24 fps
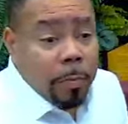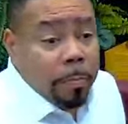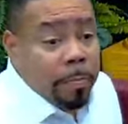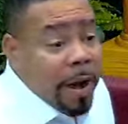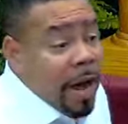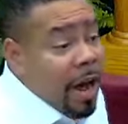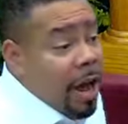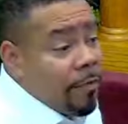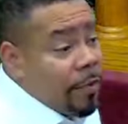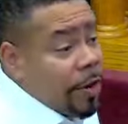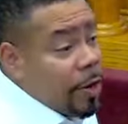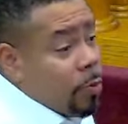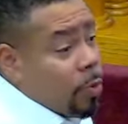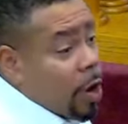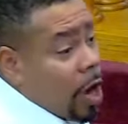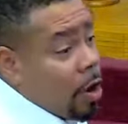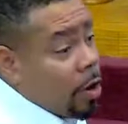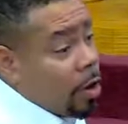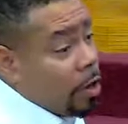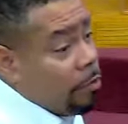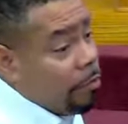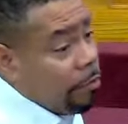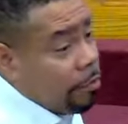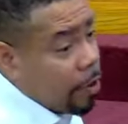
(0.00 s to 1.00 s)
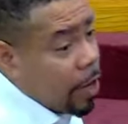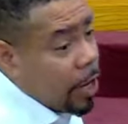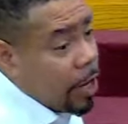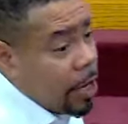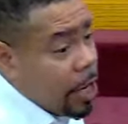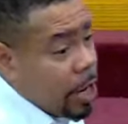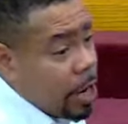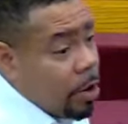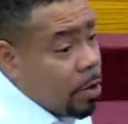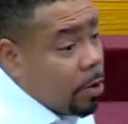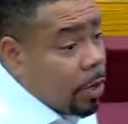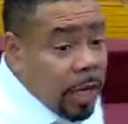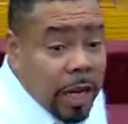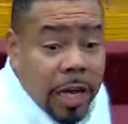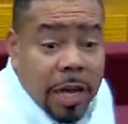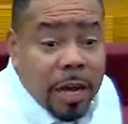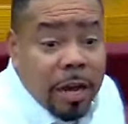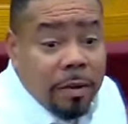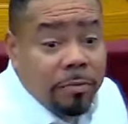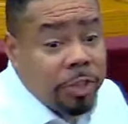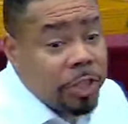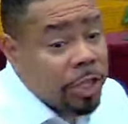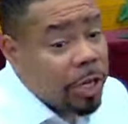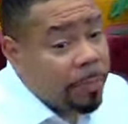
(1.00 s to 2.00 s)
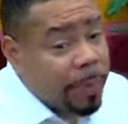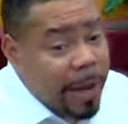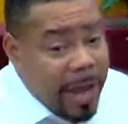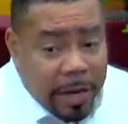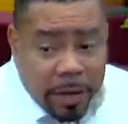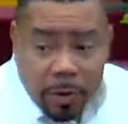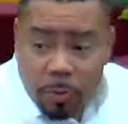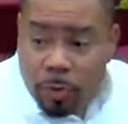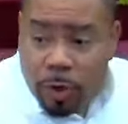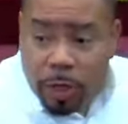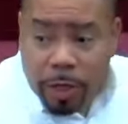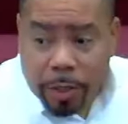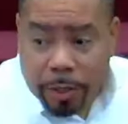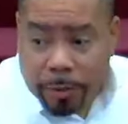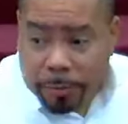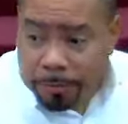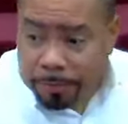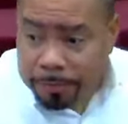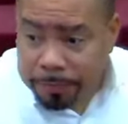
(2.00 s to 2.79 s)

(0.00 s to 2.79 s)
poverty walk in front door, love jump out the window.